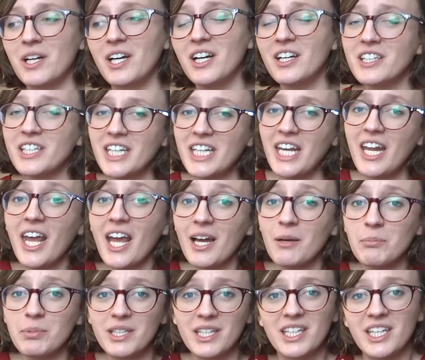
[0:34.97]
are going to
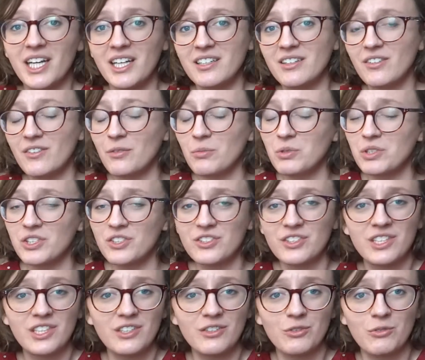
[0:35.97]
happen again. So we're just
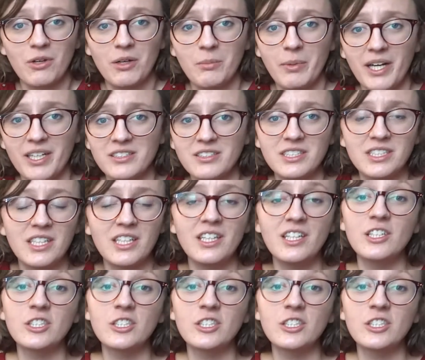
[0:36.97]
going to do our best.